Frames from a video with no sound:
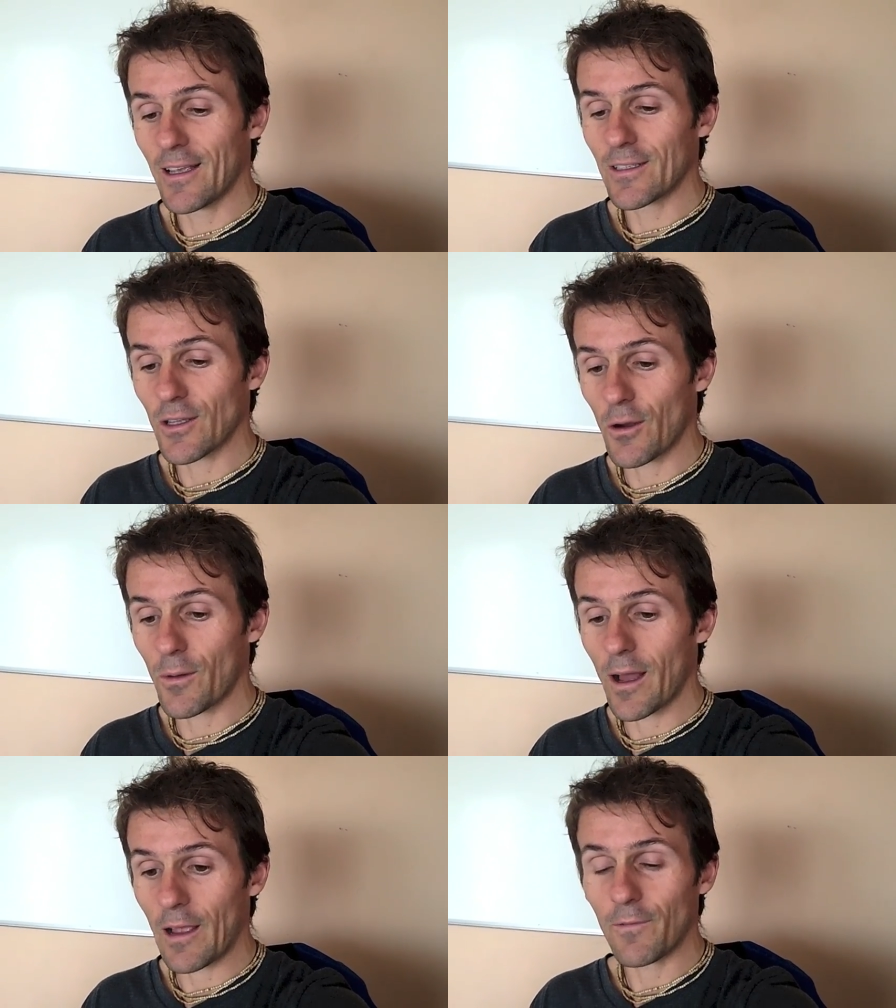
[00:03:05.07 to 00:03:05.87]

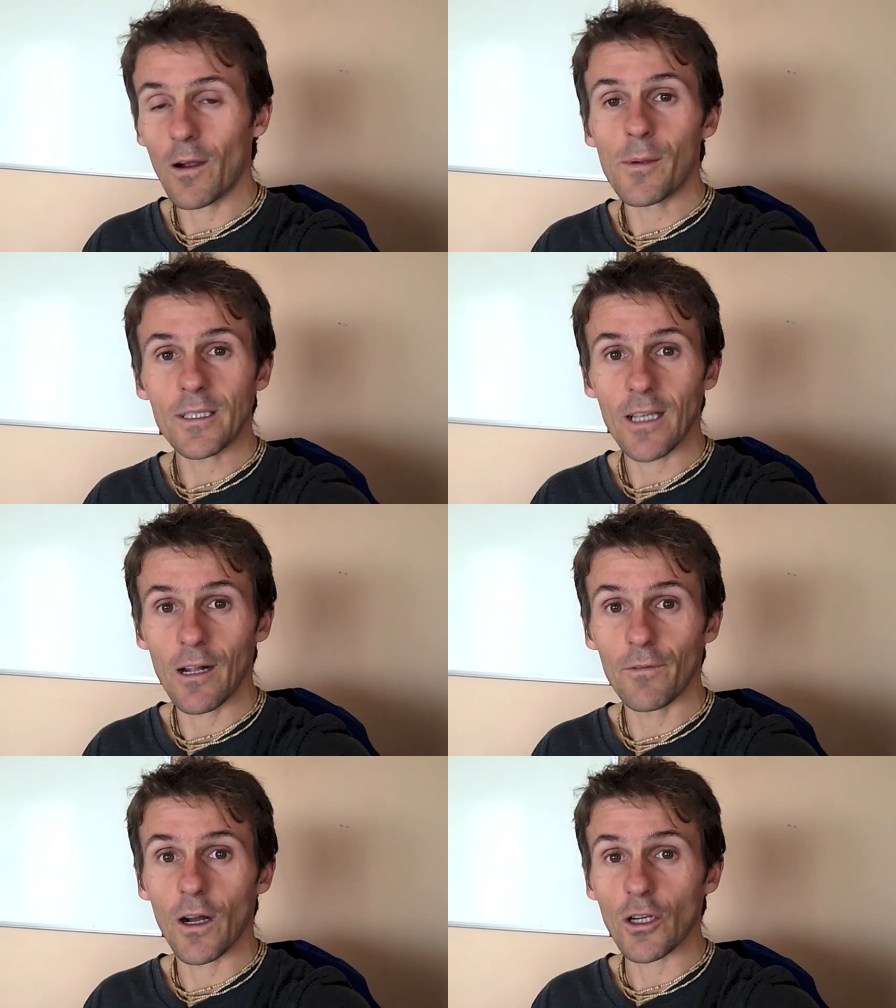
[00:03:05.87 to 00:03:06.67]
So uh, I found
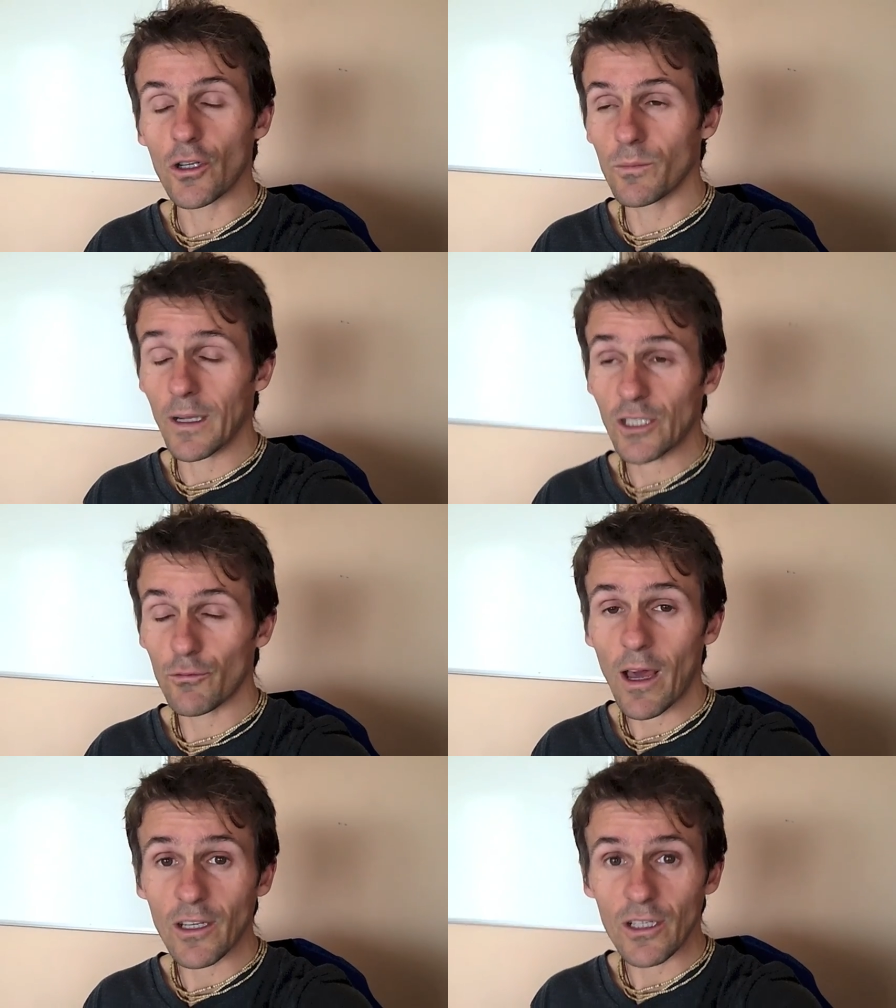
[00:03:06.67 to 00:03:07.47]
myself, a, my
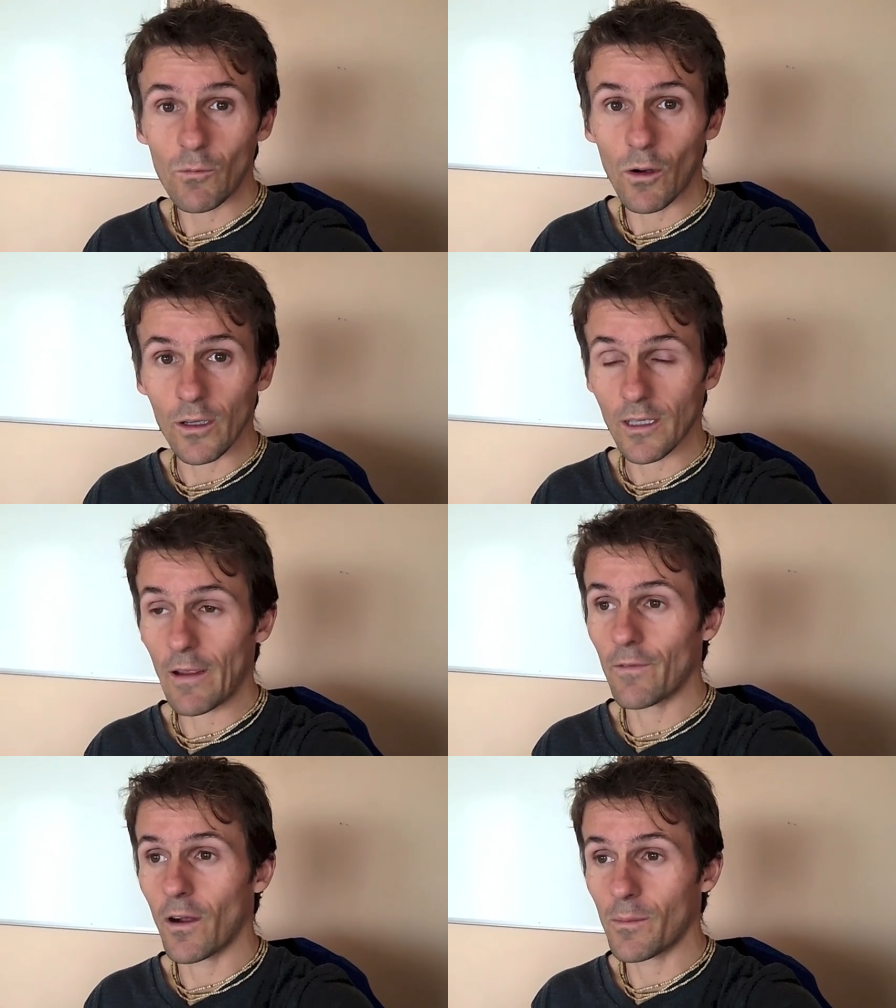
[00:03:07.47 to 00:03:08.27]
strategy was
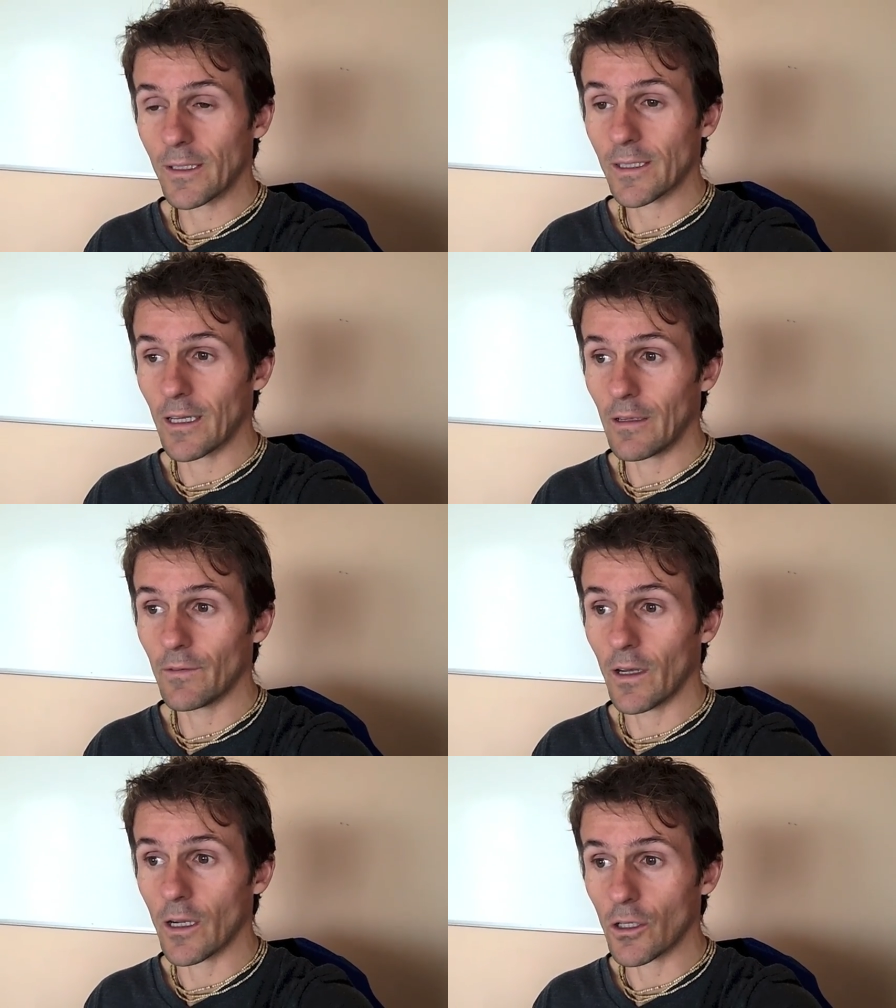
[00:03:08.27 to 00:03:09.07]
I found
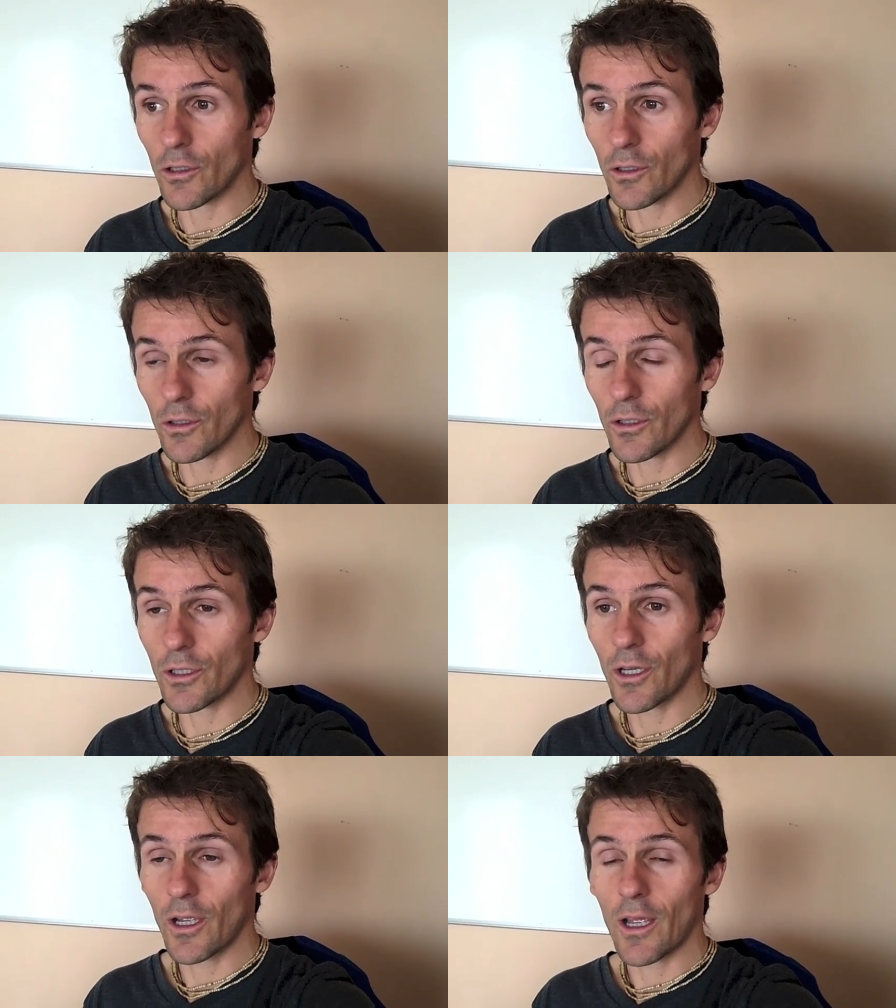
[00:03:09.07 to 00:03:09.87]
myself a, a
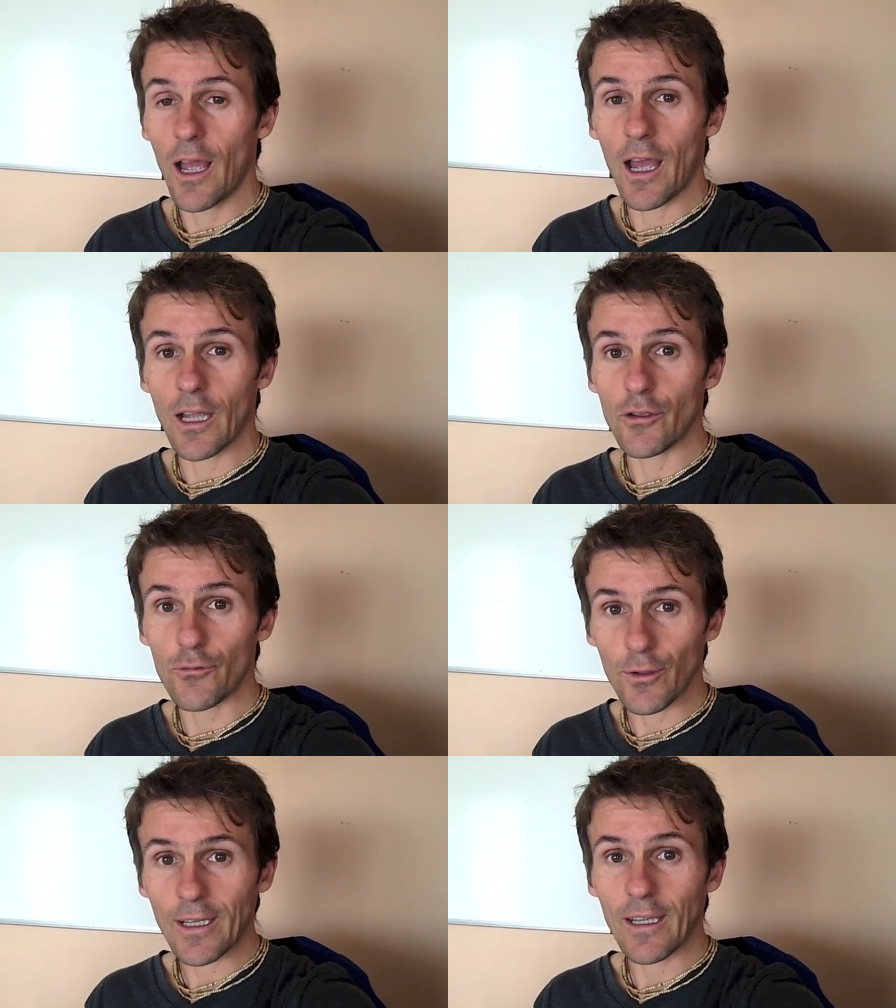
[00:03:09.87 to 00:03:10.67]
good uh,
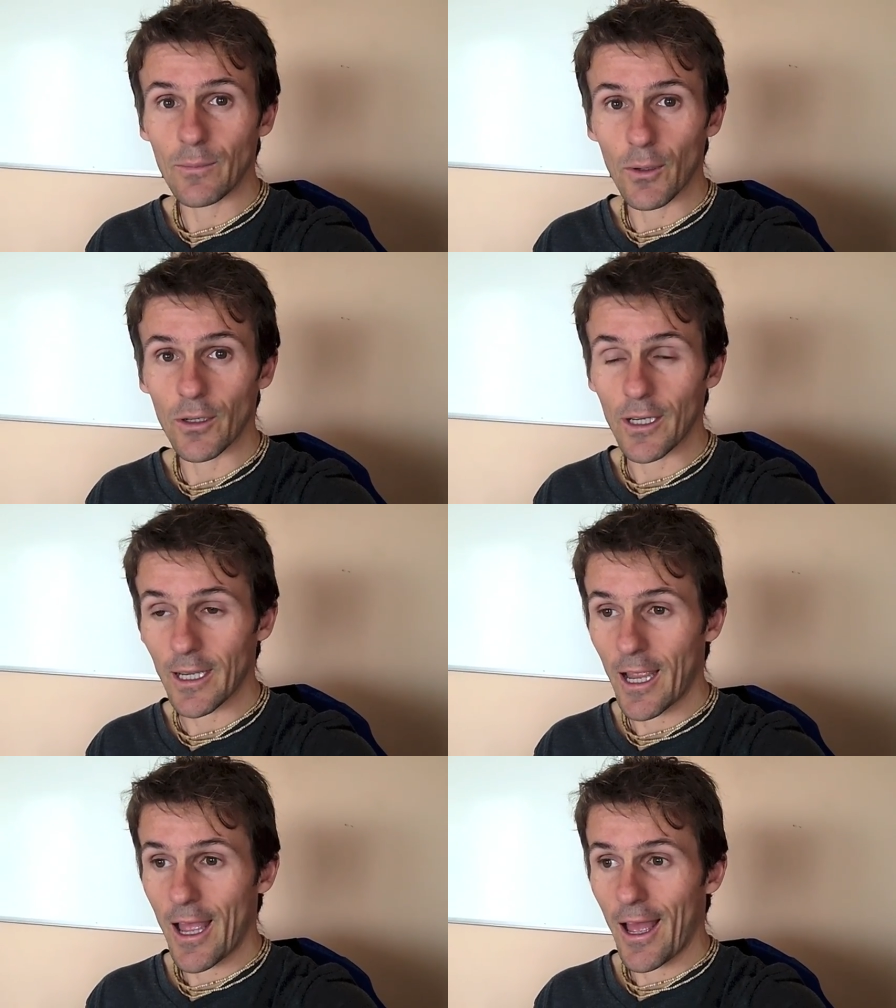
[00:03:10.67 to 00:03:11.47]
drinking
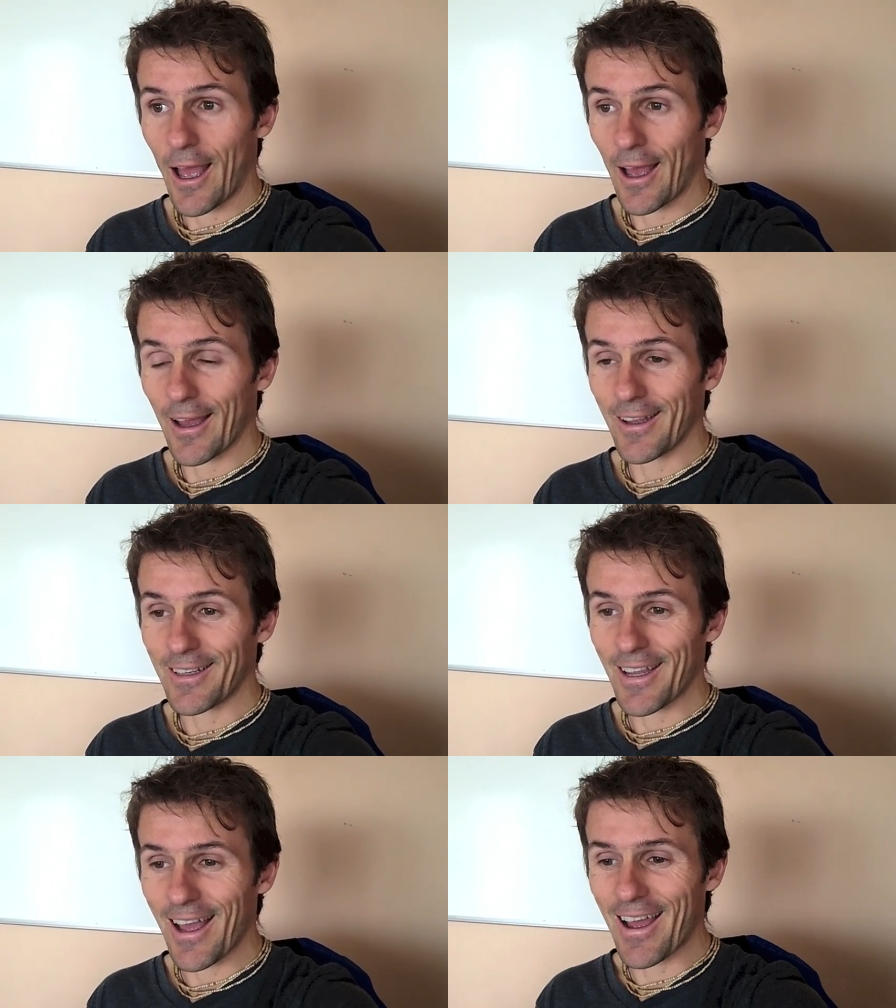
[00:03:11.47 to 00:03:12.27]
buddy. And,